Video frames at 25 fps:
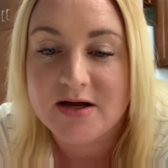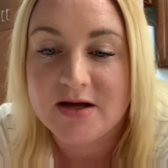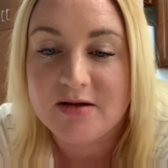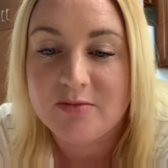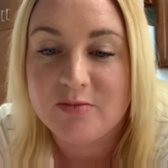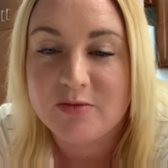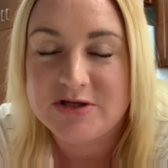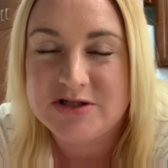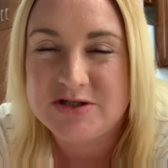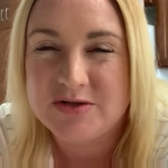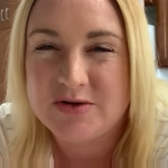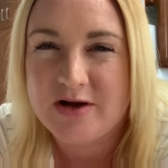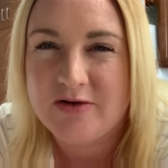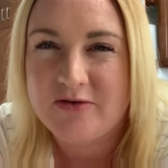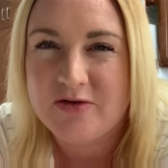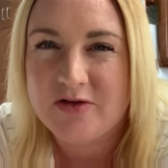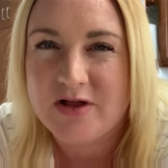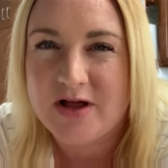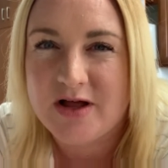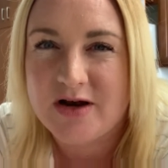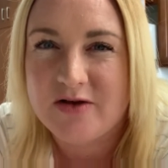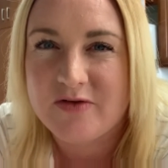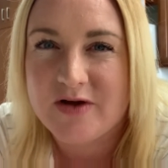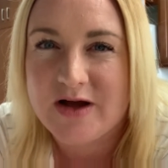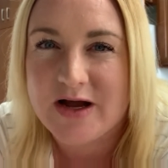We do have a
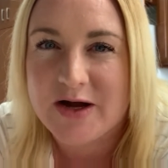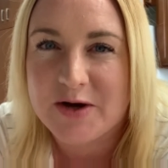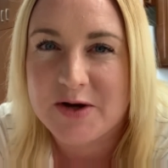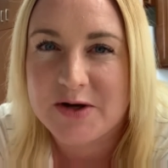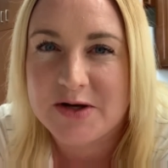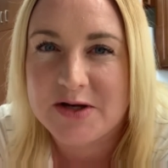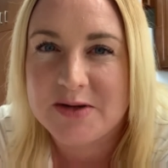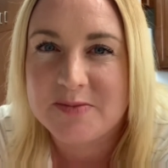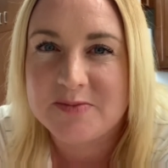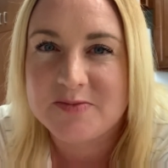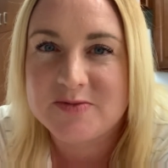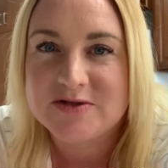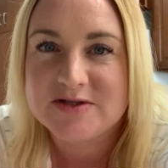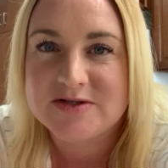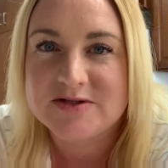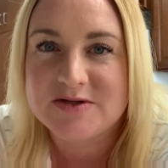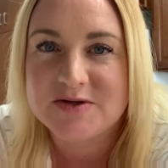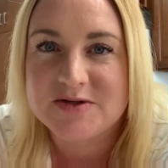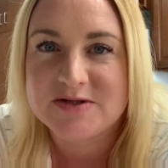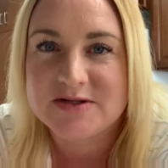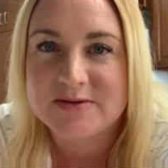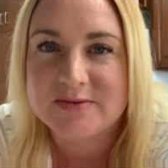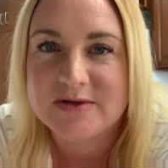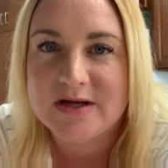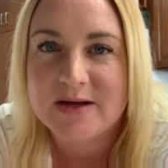lot of acronyms, so
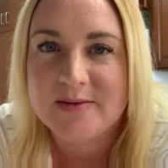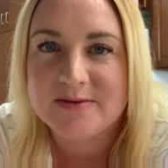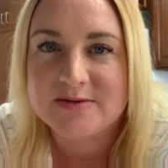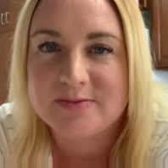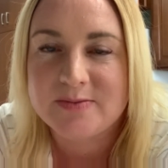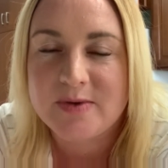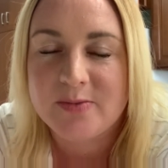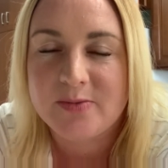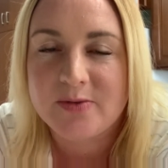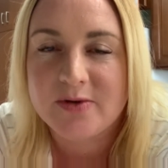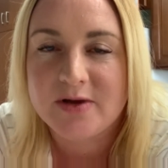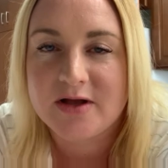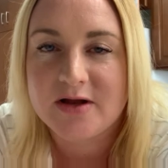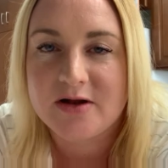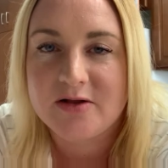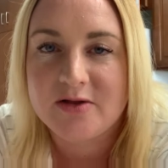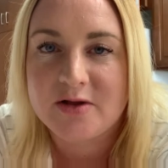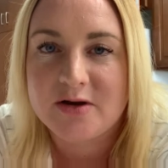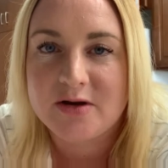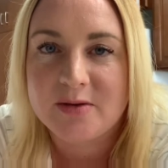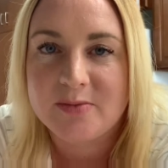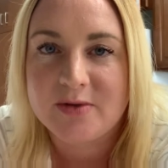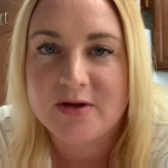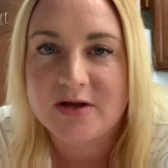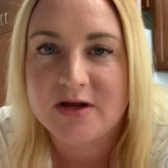sometimes people get a
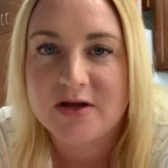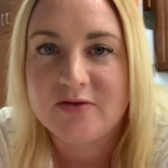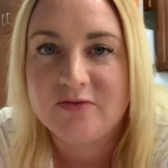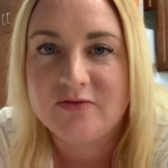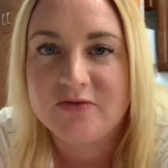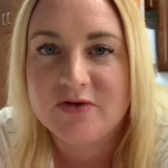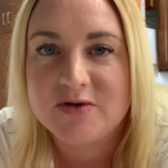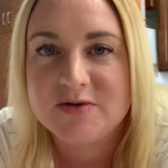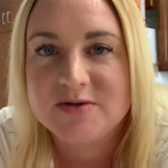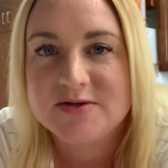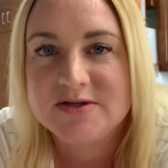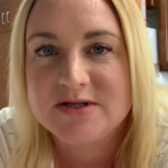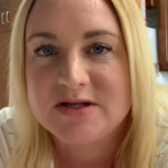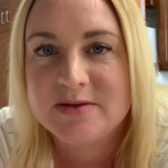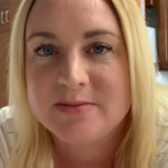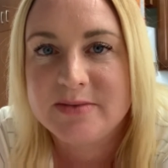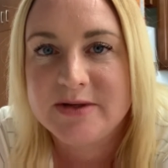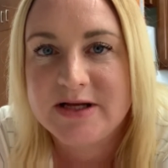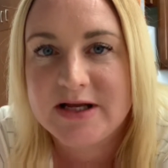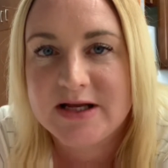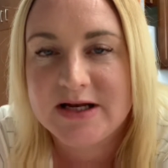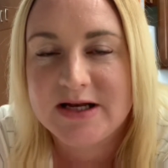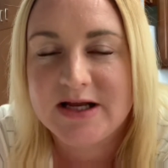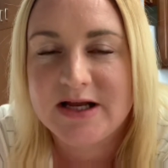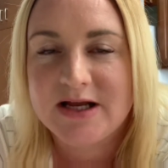little bit confused in the
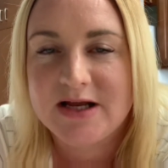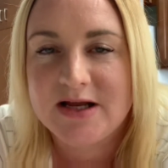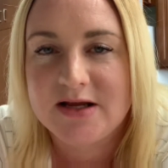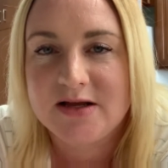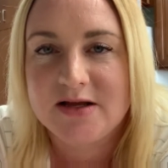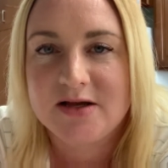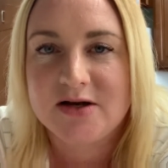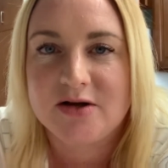beginning.